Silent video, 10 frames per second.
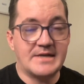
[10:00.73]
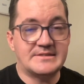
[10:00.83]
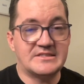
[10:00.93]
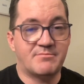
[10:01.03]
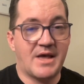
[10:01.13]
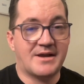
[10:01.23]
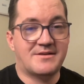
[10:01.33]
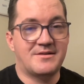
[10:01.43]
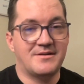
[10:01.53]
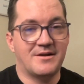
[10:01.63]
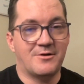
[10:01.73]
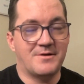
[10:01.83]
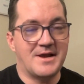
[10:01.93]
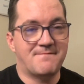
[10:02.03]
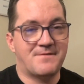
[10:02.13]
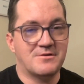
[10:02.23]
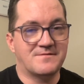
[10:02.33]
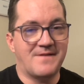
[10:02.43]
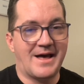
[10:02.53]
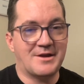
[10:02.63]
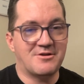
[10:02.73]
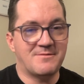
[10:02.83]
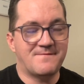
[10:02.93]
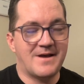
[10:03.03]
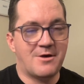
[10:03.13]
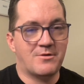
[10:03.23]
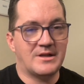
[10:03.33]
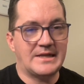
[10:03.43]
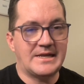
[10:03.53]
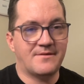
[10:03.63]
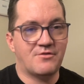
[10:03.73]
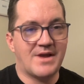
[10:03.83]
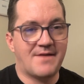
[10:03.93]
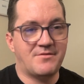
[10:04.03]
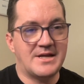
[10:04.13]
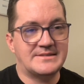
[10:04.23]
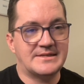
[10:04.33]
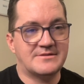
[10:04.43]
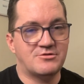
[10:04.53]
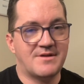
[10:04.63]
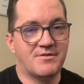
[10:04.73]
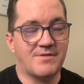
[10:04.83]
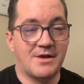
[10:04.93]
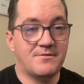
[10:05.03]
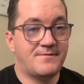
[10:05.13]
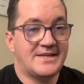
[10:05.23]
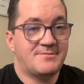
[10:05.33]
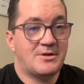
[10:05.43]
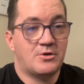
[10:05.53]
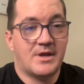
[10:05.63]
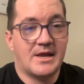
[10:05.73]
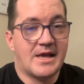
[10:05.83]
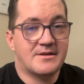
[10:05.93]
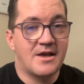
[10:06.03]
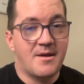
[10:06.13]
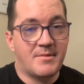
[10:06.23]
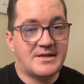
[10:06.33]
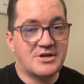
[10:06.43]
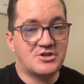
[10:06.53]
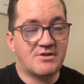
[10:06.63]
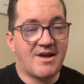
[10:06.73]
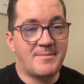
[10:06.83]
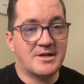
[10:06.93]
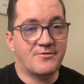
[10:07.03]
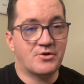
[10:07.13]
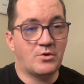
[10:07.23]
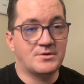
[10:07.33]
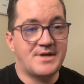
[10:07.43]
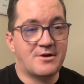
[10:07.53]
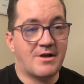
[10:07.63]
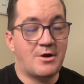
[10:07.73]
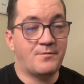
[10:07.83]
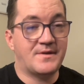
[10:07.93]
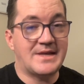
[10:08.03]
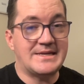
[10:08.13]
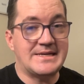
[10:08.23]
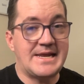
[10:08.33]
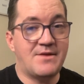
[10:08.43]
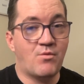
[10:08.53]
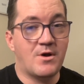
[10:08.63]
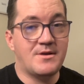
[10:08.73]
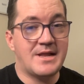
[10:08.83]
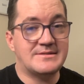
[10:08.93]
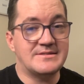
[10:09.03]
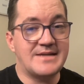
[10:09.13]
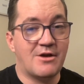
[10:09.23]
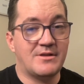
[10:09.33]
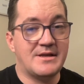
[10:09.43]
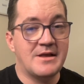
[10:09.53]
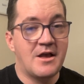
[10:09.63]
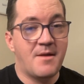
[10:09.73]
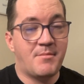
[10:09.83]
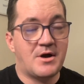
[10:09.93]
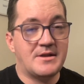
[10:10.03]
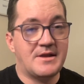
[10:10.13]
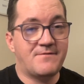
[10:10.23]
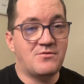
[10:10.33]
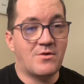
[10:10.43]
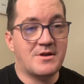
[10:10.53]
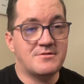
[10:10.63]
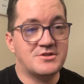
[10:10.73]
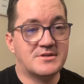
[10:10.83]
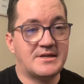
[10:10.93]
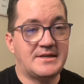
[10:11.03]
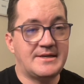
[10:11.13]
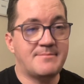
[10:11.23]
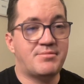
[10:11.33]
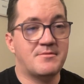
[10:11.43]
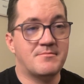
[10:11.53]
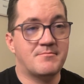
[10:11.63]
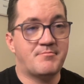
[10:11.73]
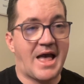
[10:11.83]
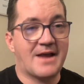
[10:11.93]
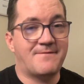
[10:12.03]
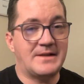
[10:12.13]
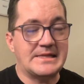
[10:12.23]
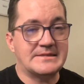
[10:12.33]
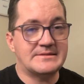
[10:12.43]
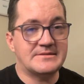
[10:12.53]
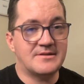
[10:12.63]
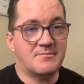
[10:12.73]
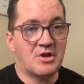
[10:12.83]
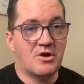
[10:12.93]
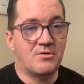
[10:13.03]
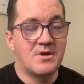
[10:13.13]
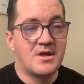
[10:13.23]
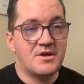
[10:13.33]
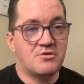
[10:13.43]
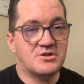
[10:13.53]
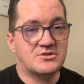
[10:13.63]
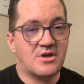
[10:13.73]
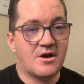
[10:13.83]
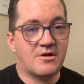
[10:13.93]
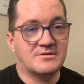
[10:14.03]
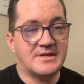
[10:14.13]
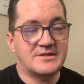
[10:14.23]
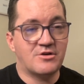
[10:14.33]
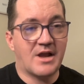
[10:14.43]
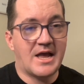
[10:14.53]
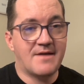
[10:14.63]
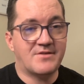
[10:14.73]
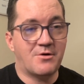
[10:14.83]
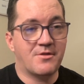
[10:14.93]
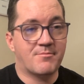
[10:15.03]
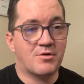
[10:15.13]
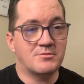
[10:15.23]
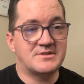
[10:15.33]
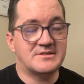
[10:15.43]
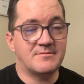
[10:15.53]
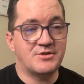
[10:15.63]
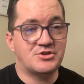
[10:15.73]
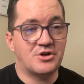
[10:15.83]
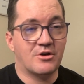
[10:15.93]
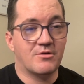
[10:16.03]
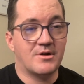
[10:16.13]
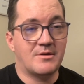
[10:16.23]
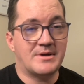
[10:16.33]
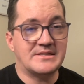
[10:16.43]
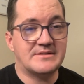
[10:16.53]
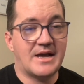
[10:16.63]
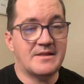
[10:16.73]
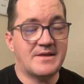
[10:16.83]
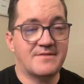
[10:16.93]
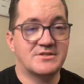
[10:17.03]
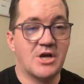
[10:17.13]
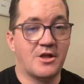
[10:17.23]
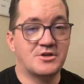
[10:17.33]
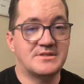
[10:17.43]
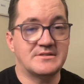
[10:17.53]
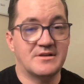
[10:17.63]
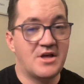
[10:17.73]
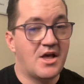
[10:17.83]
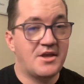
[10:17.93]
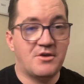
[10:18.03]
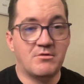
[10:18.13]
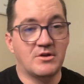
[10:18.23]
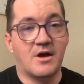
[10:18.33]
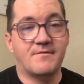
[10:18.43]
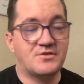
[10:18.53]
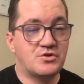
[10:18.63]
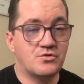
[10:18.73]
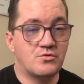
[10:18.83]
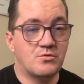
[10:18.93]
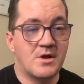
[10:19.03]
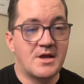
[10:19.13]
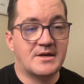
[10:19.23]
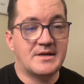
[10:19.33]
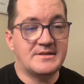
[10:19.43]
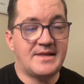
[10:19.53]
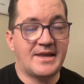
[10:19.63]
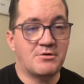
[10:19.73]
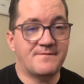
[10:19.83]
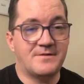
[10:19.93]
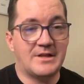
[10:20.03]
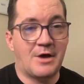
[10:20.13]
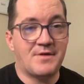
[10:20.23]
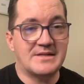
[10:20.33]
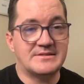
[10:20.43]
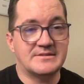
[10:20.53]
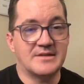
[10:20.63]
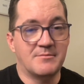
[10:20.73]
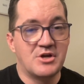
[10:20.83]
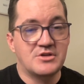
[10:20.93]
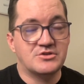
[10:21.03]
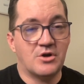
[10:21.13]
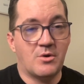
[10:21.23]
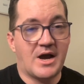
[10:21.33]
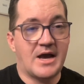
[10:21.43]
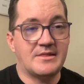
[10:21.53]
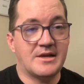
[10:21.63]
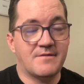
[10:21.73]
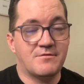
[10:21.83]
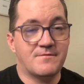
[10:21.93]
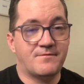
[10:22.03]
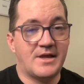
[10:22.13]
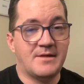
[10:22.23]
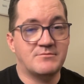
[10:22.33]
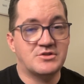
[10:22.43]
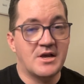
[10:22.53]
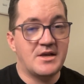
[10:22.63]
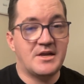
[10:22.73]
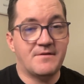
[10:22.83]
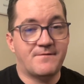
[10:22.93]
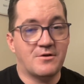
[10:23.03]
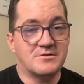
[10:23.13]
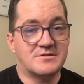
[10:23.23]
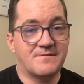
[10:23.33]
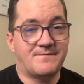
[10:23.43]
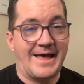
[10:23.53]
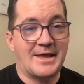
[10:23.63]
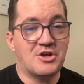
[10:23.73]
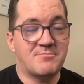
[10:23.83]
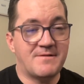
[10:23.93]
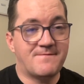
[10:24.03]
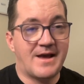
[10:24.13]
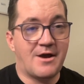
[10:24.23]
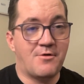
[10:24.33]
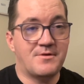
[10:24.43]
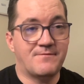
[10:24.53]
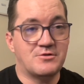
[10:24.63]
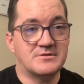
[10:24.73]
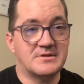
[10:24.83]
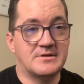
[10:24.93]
suspect, you know, if there's value to be found late in the draft in that 6th or 7th round, the Flames will be looking at potentially grabbing another goaltender. I don't think they need one necessarily, but if you wanted to just keep backfilling the system, you know, you just saw Arsenij Sergayev going to the pro system this year when he signed at the end of his college season. You'd love to continue to fill out that system. So I think if you're the Flames, if there's value to be found, if there's